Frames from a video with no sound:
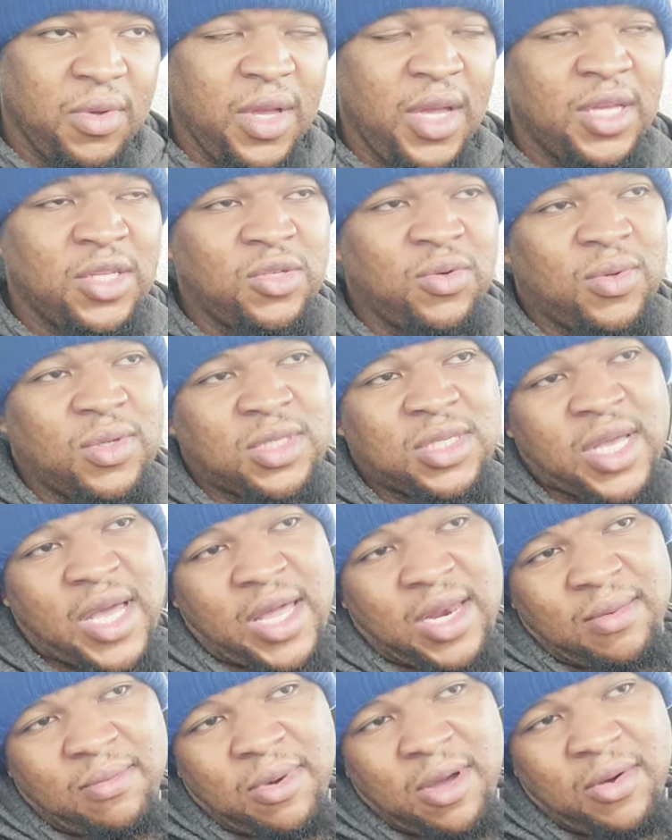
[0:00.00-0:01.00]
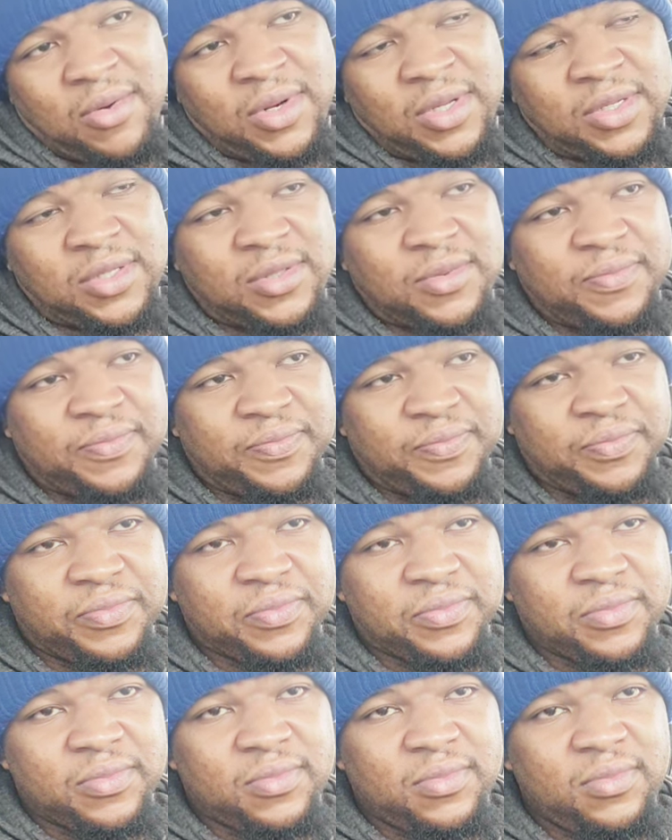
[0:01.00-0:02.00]
into a signing bonus.
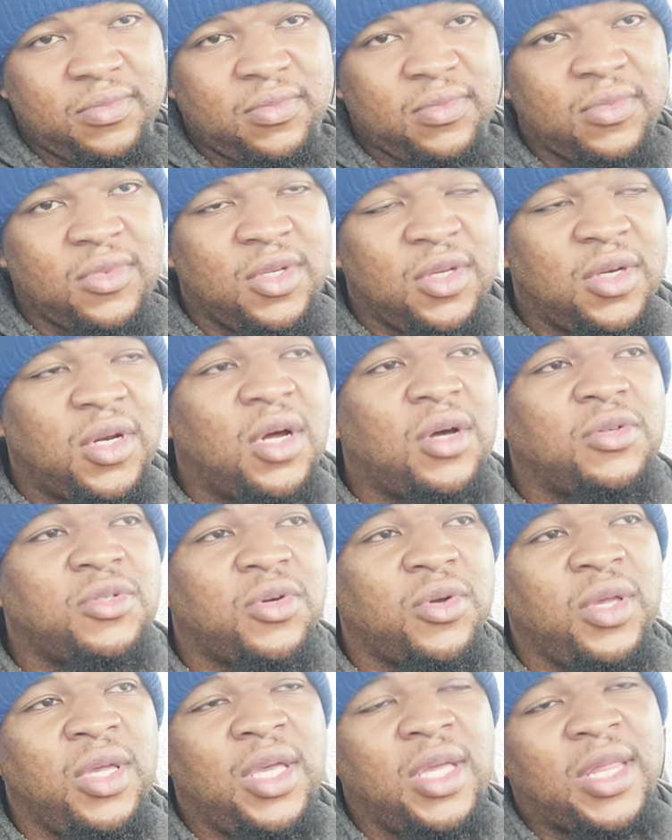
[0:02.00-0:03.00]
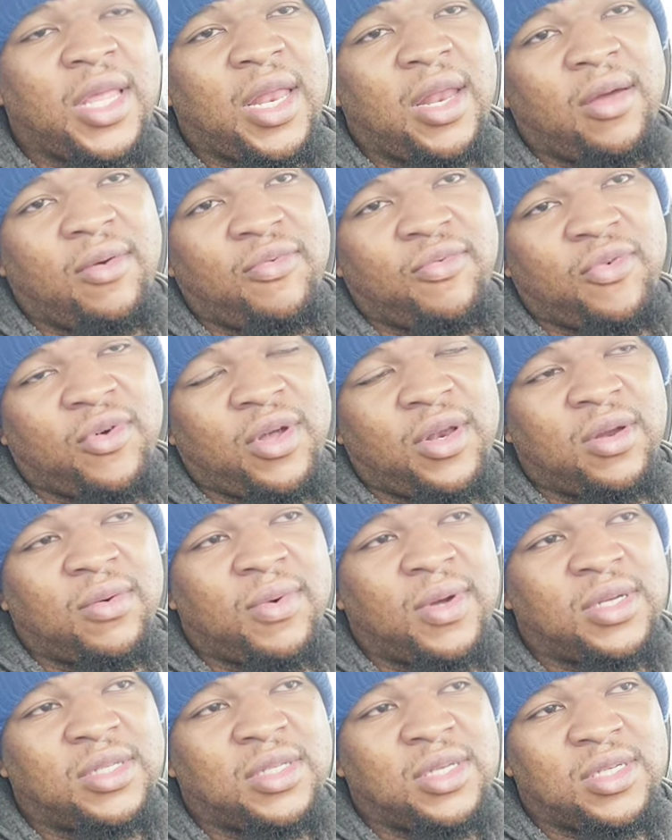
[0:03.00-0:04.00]
You know, so you get that up front and the
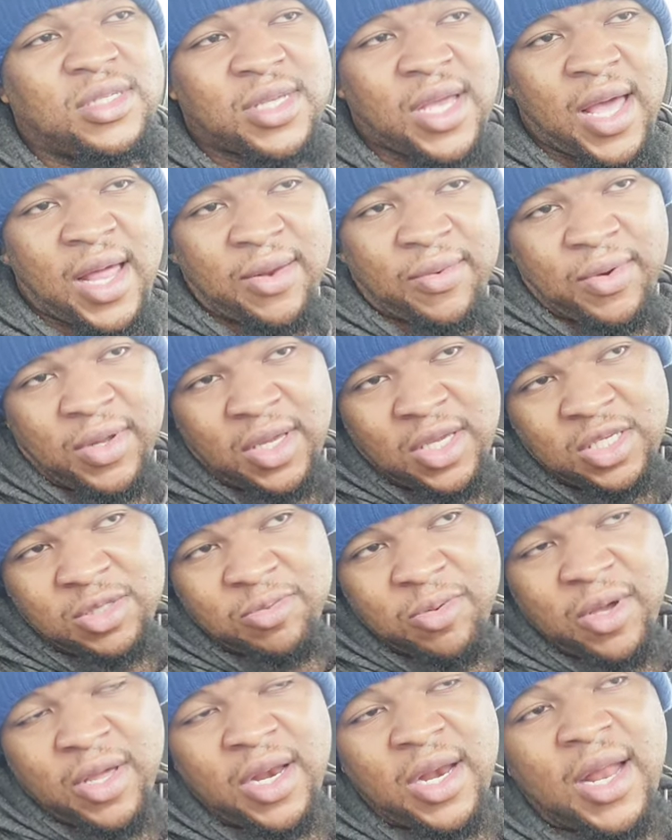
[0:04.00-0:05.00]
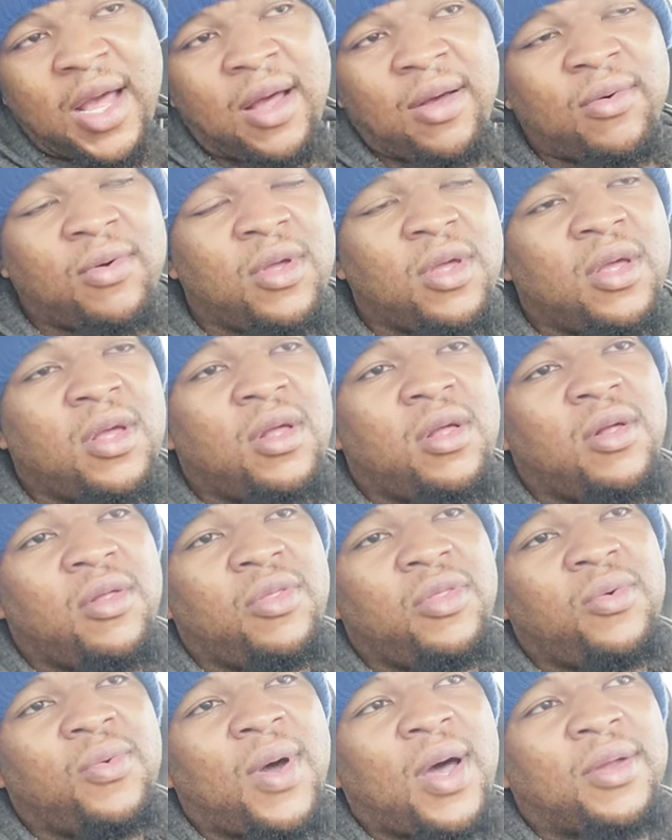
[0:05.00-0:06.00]
rest of his salary gets spread out
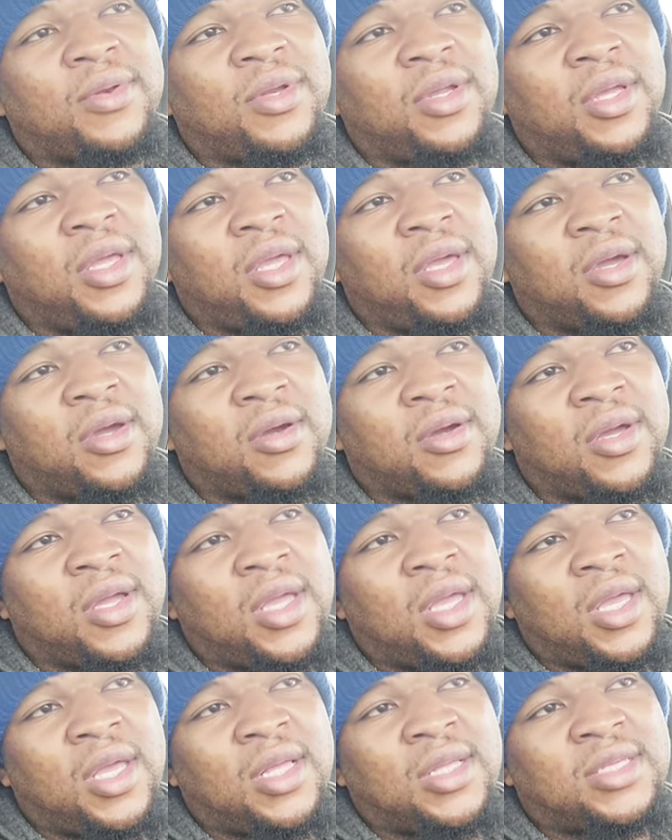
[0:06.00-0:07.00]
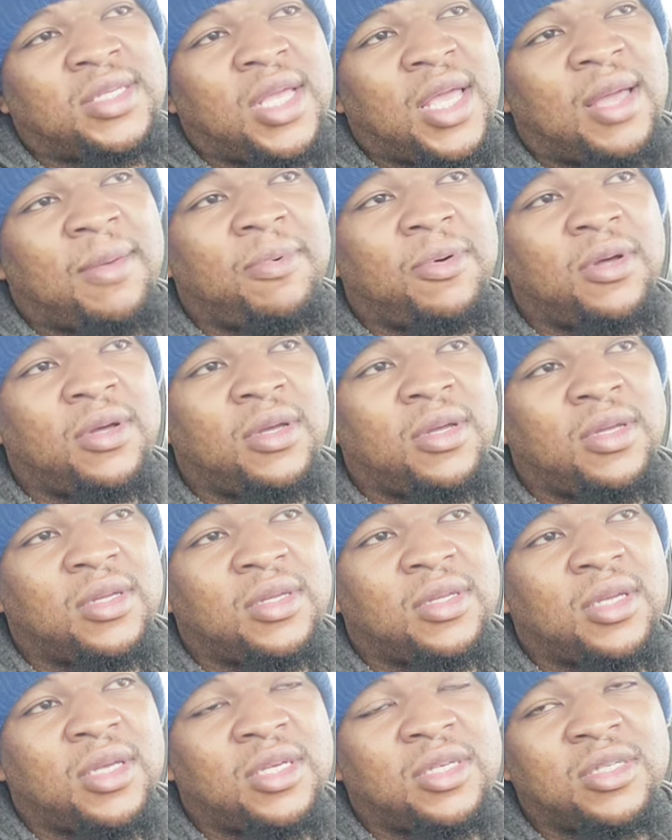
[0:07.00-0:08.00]
throughout the year and Tampa
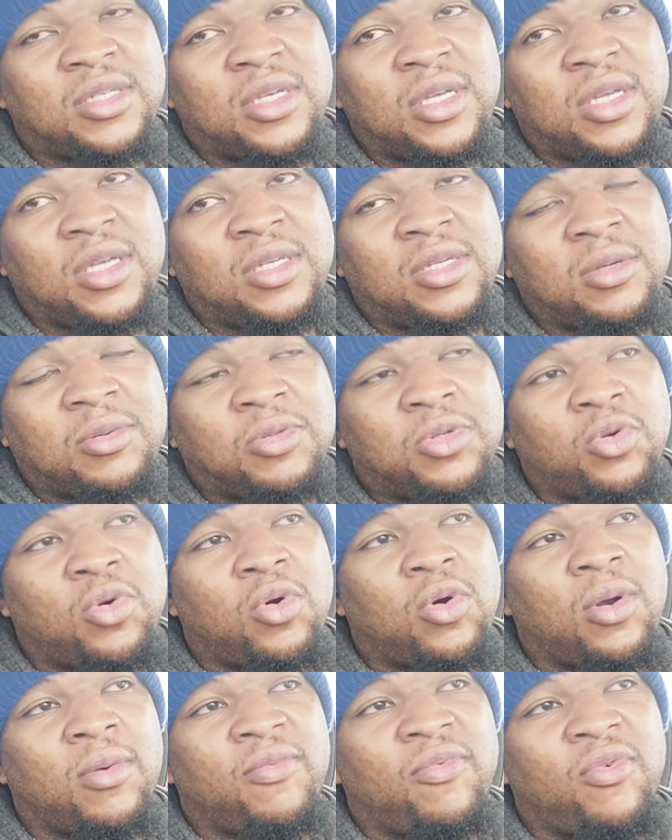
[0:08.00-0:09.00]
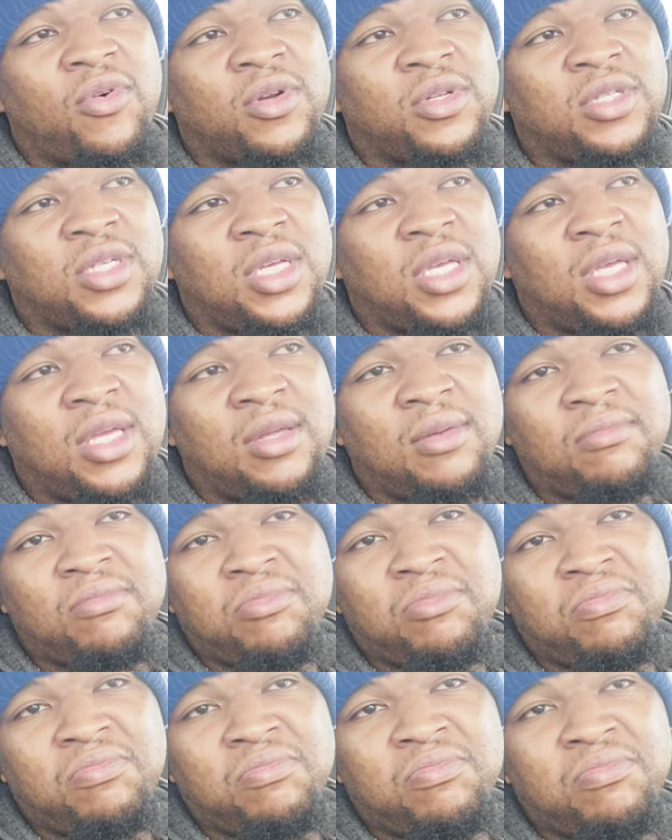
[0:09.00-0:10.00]
is is absorbed
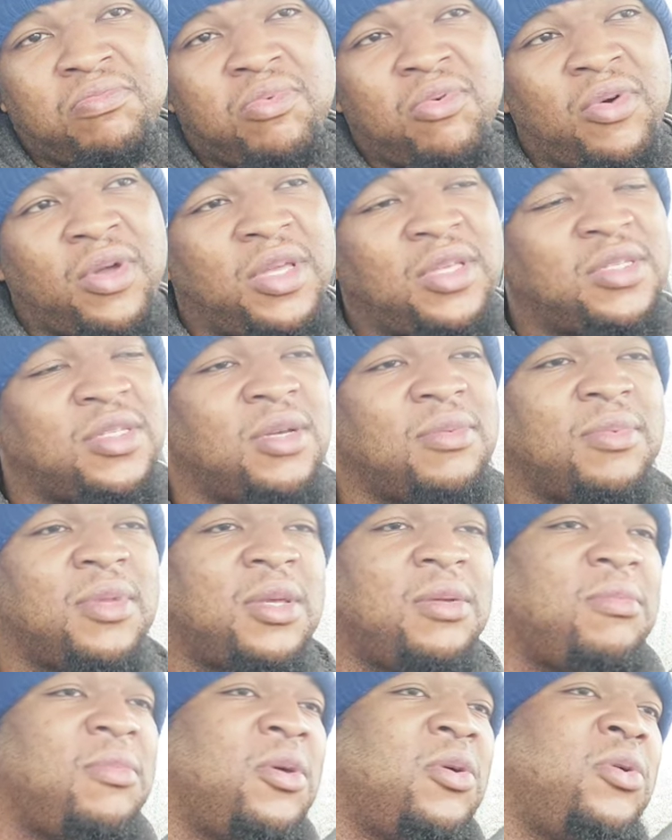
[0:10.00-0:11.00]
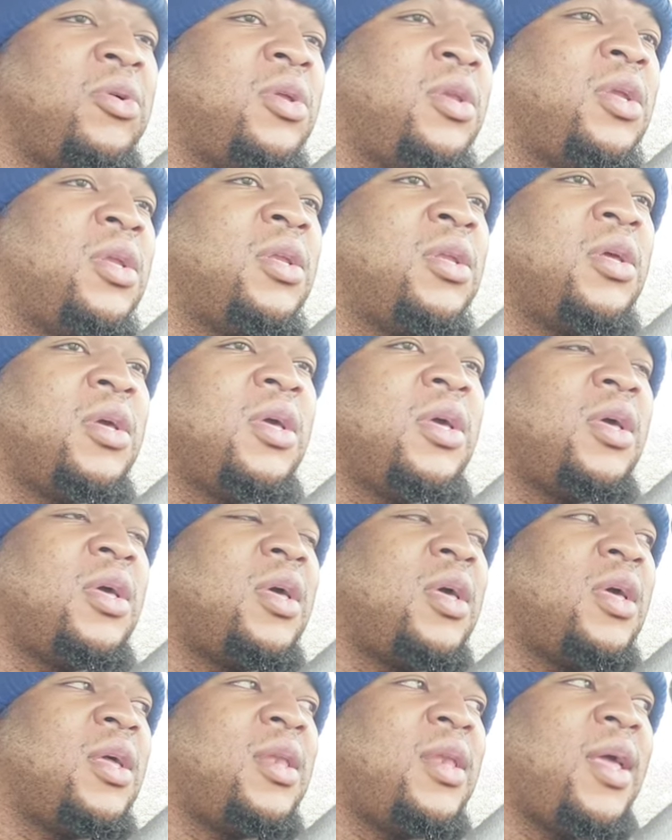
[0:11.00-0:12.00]
fourteen point something million and
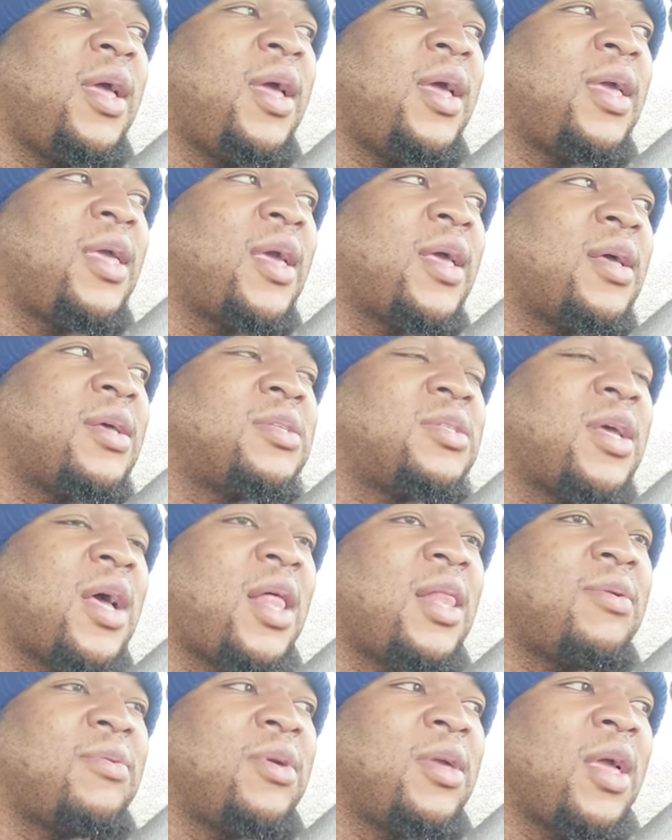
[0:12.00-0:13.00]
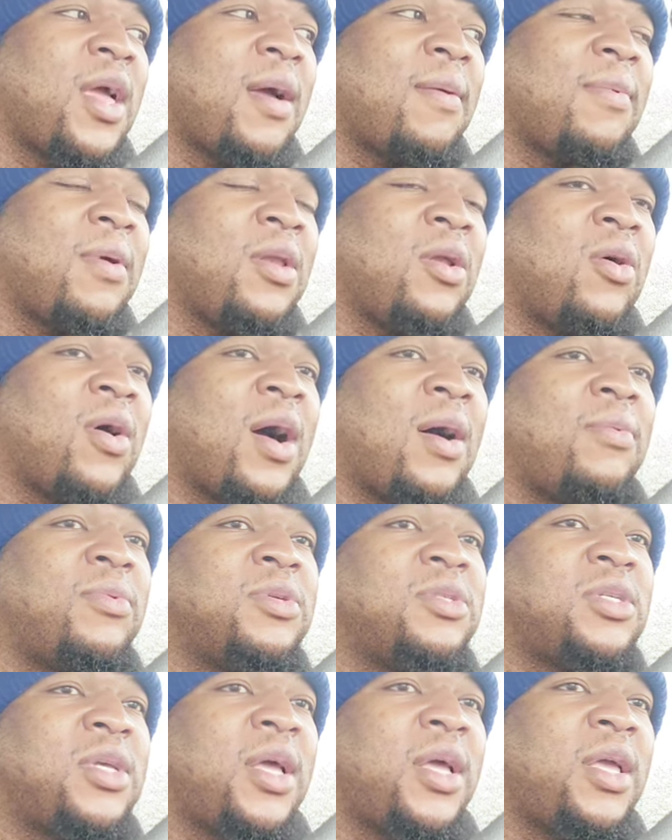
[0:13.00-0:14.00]
and then a salary cap. You know, I
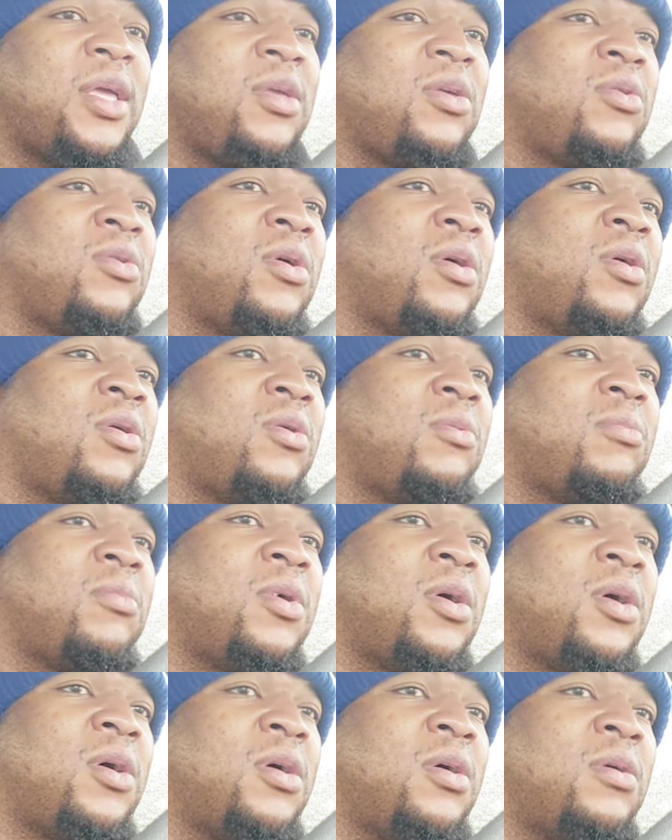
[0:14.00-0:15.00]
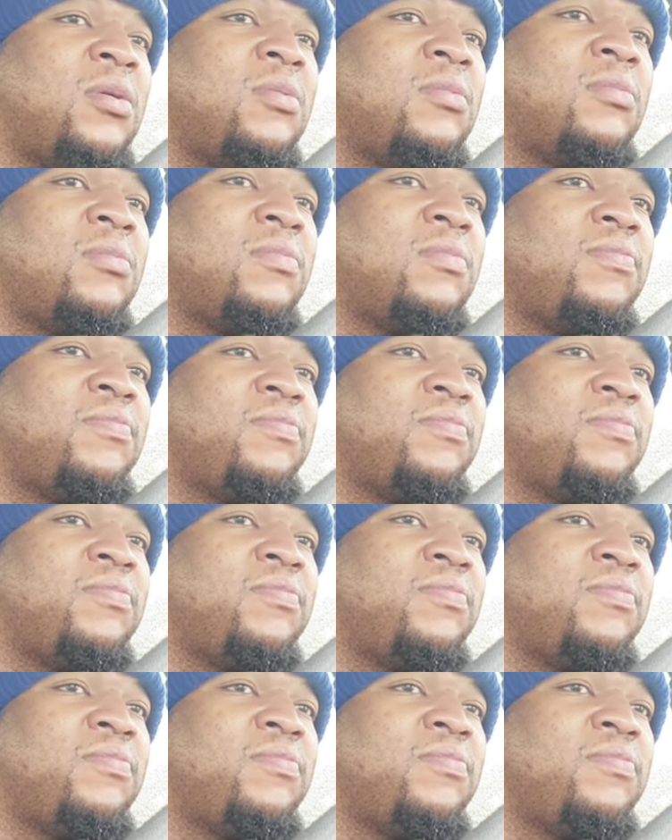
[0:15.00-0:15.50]
would say, you know, um,